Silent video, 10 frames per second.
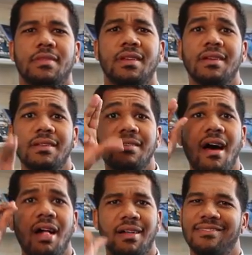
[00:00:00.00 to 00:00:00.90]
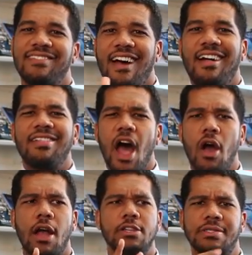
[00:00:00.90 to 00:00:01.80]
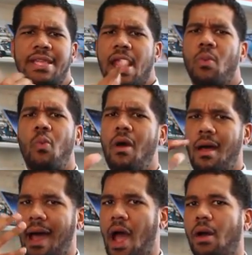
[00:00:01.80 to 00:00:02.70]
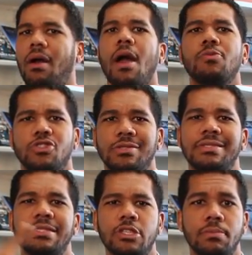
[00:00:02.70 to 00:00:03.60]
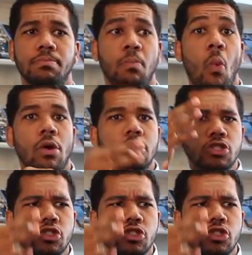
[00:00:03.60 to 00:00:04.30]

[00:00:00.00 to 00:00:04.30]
Nyle is not allowed to contact anyone outside of the competition